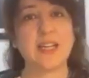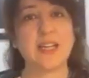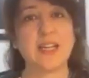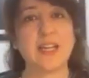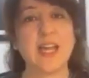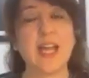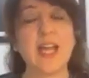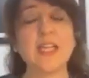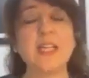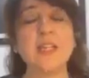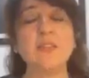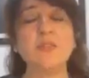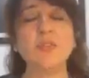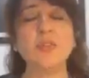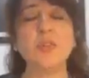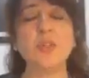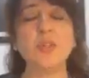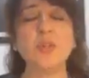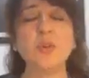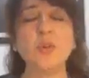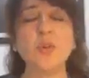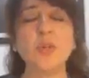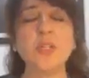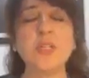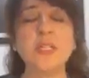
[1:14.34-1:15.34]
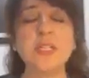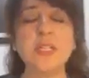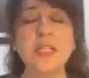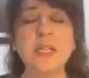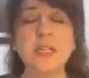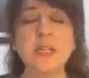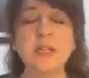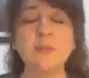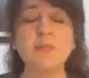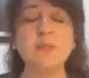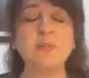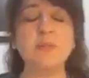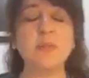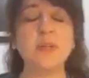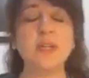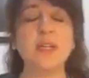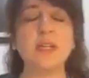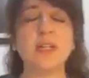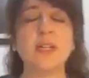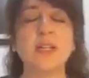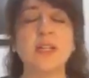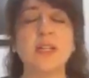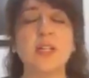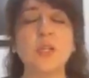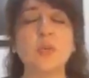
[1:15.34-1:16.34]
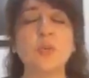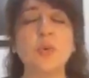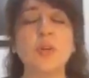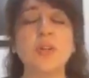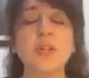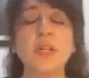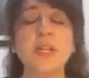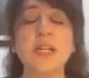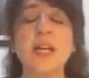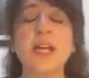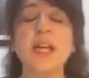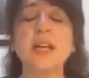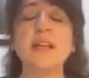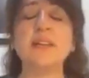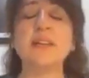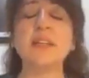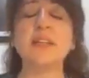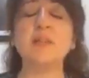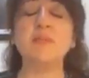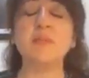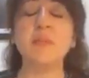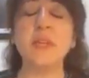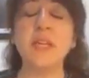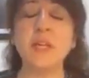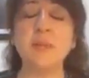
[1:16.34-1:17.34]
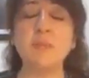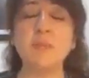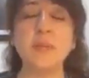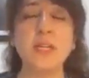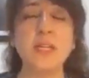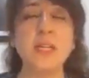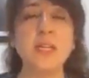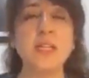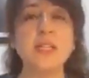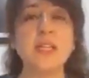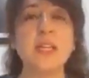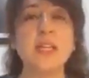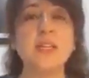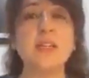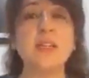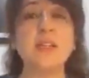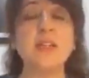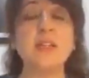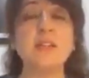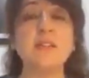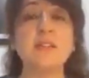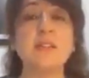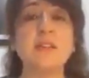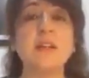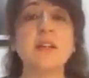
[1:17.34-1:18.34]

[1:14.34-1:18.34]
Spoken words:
And if you look deep, you will realize that maybe there is